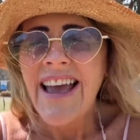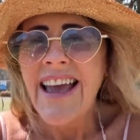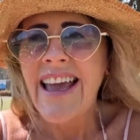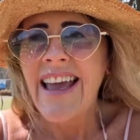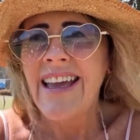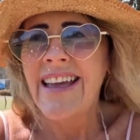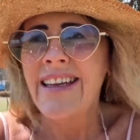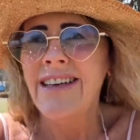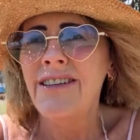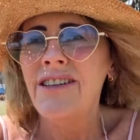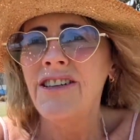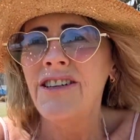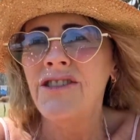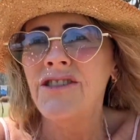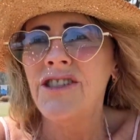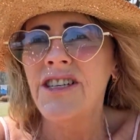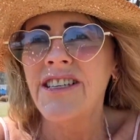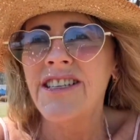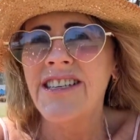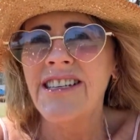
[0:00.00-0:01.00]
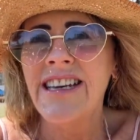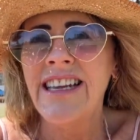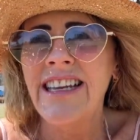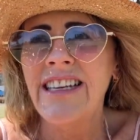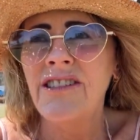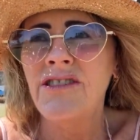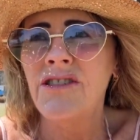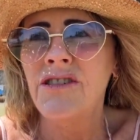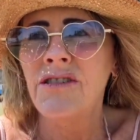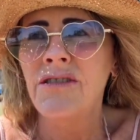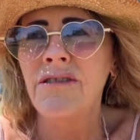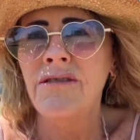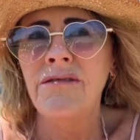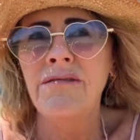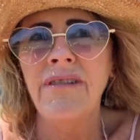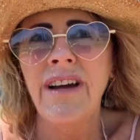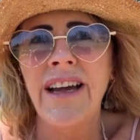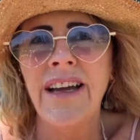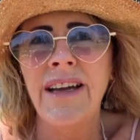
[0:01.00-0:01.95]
and you just need to